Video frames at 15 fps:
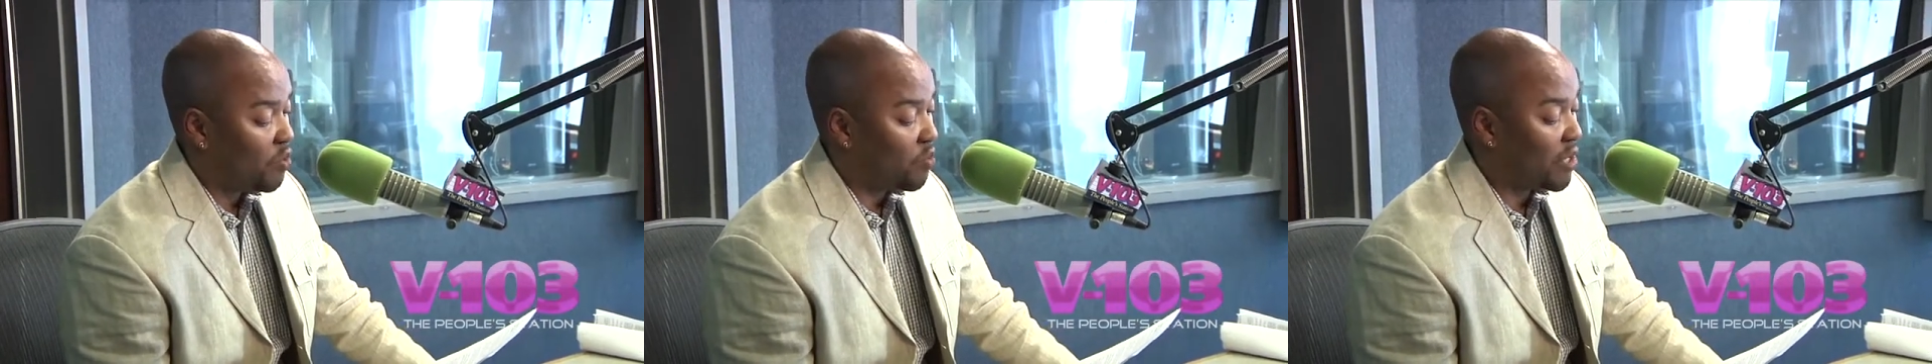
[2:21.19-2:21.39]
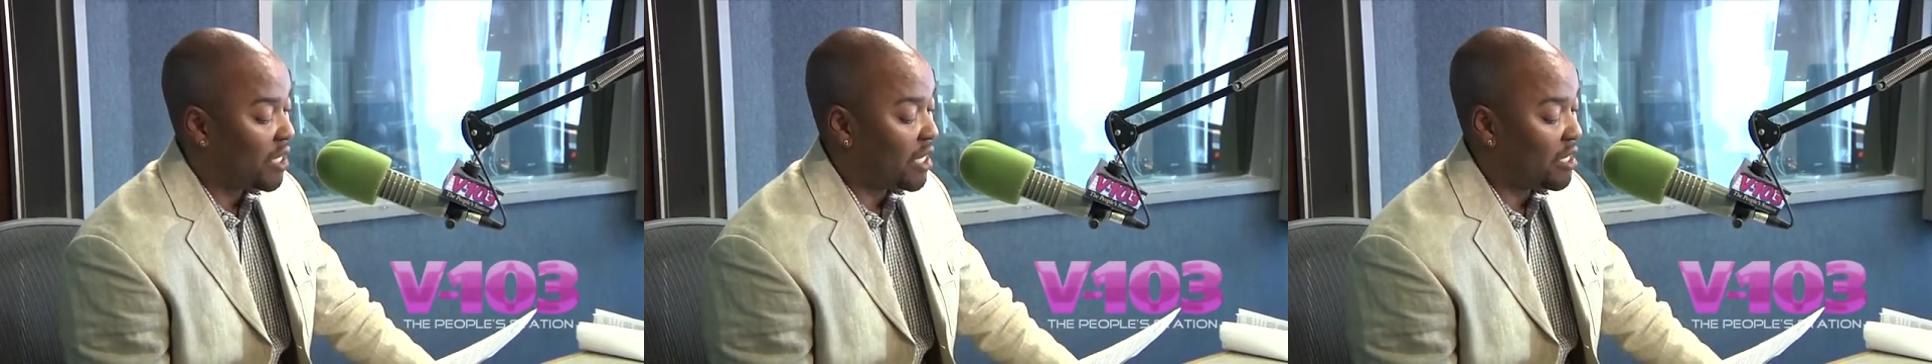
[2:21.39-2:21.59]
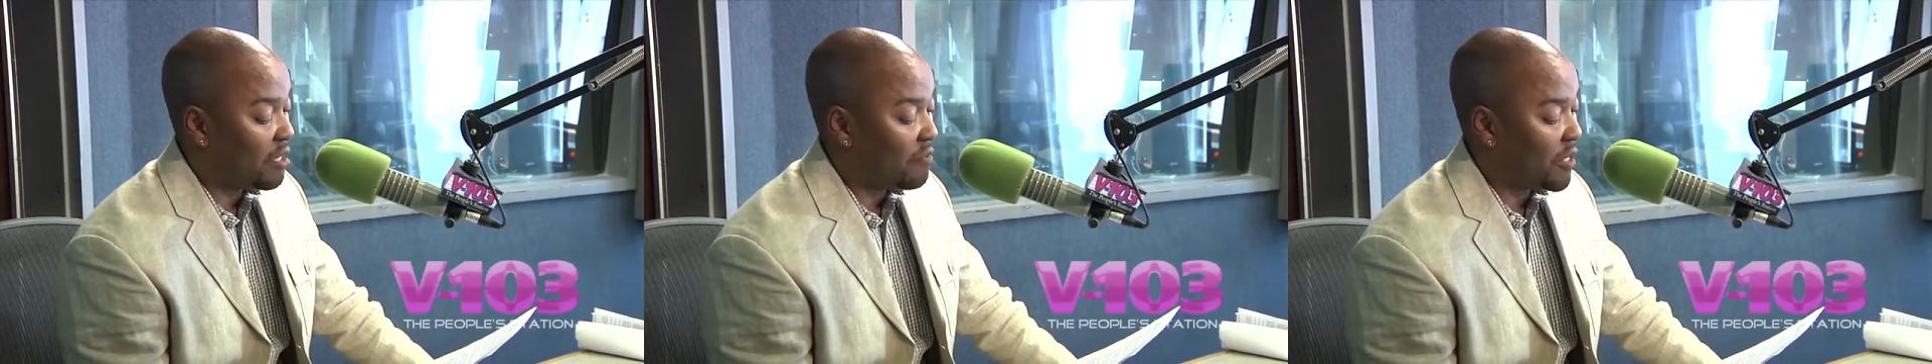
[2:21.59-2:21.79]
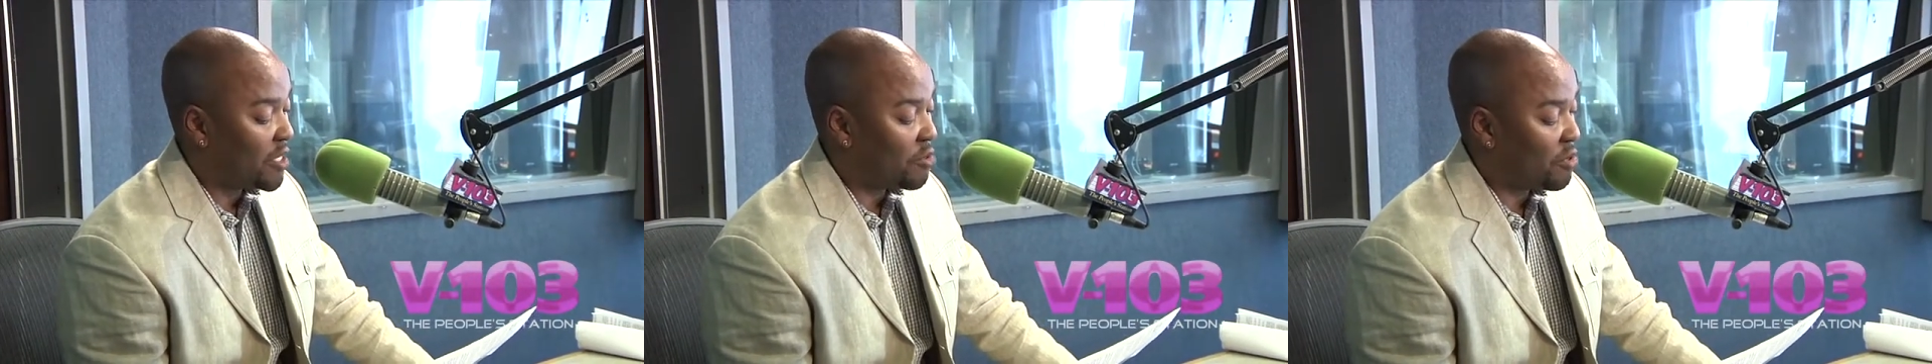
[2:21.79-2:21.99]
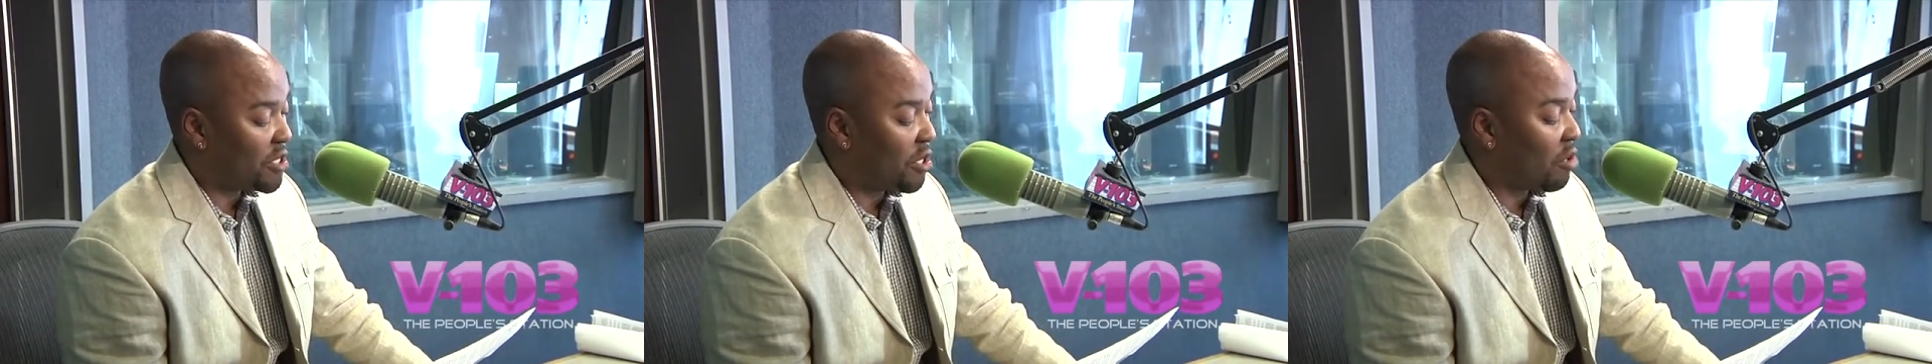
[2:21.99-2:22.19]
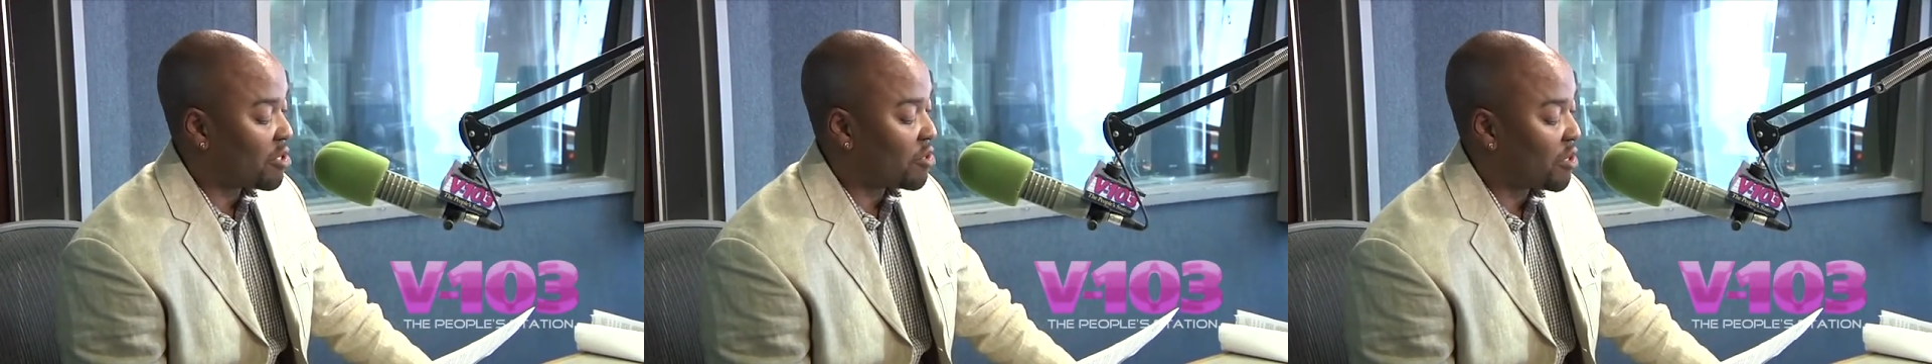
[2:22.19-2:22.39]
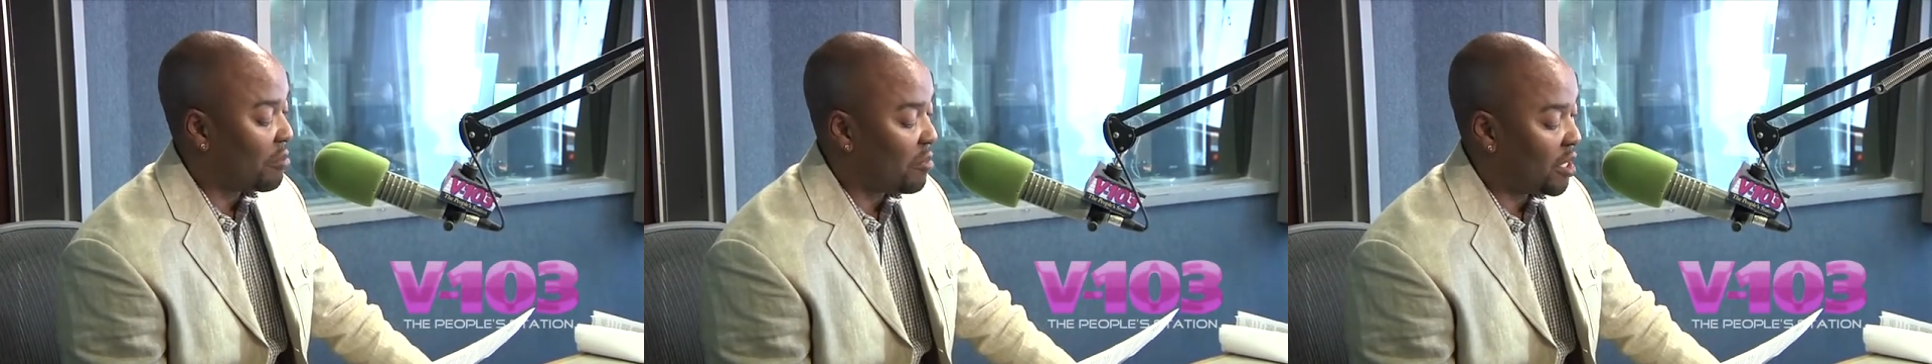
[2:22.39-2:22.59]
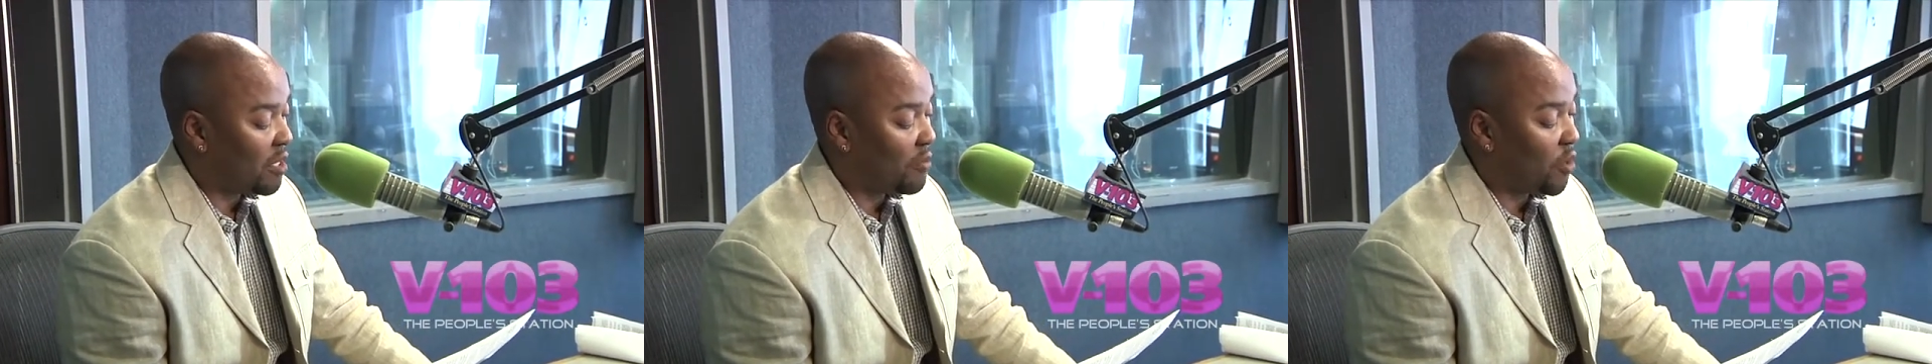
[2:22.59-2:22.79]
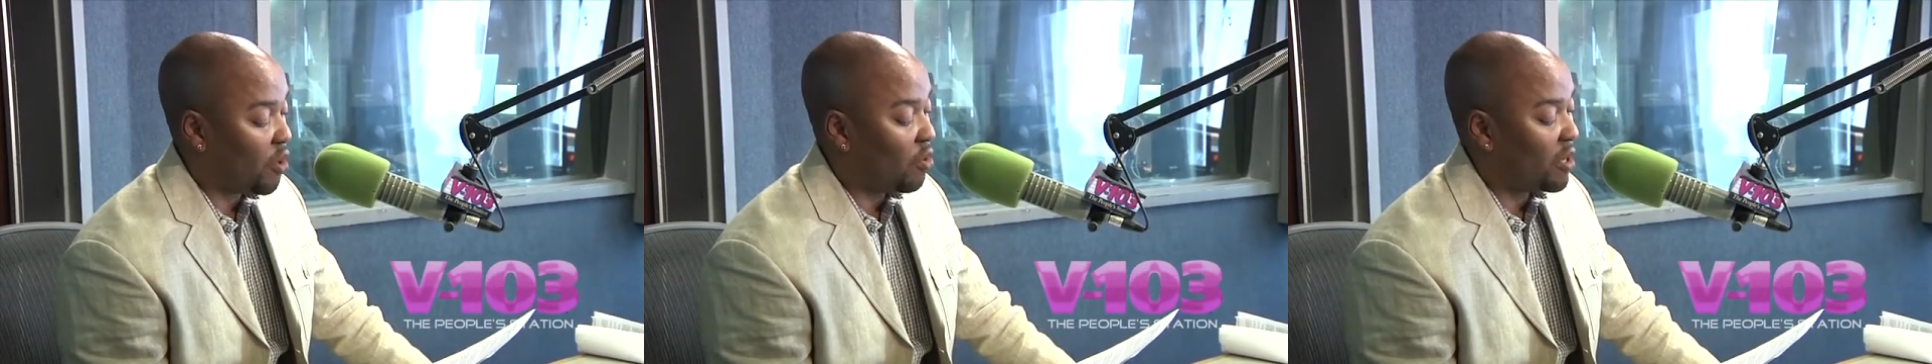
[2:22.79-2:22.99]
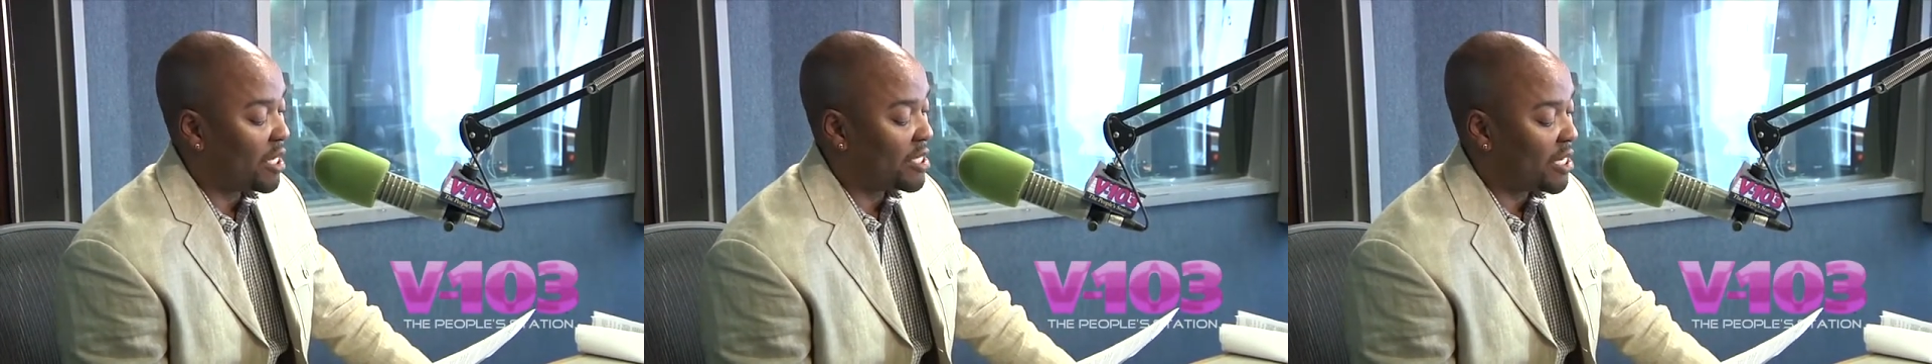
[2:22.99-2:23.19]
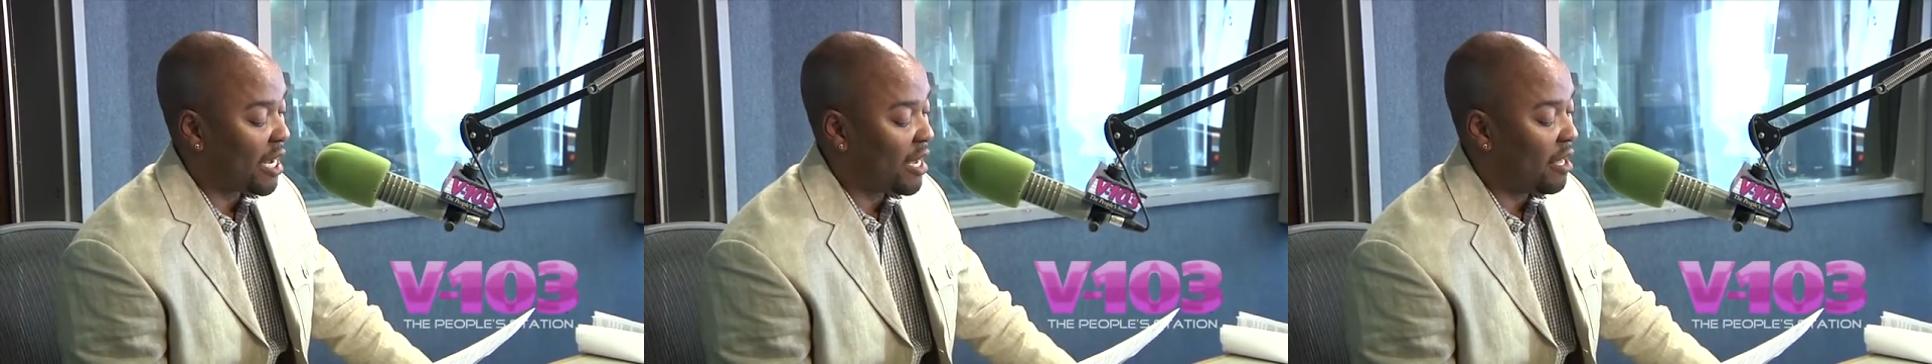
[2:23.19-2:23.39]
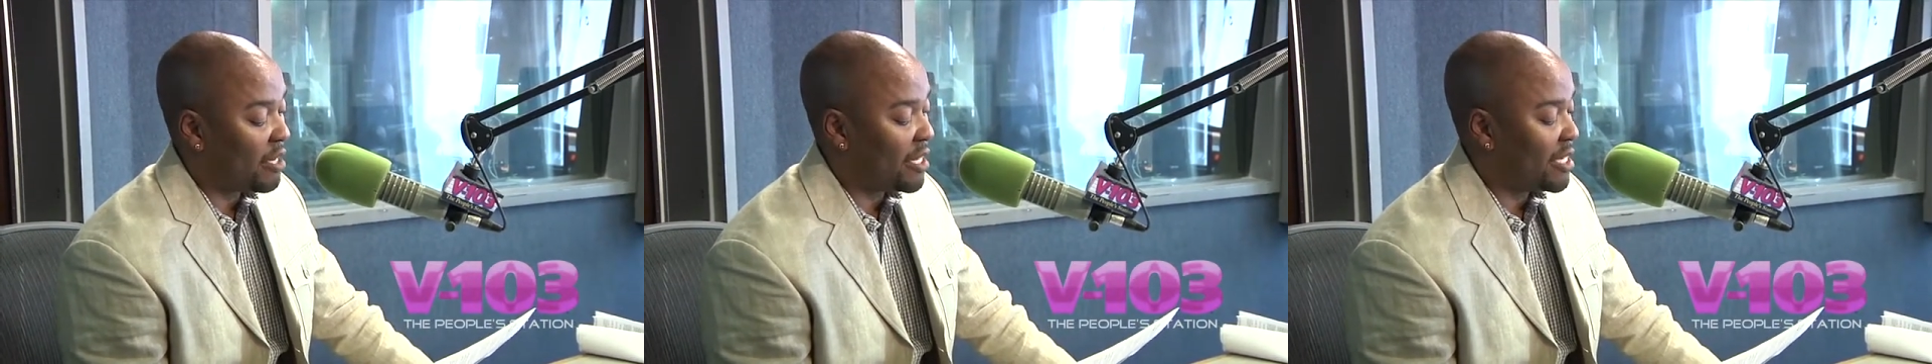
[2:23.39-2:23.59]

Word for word: When the individual is also the mother of your only child,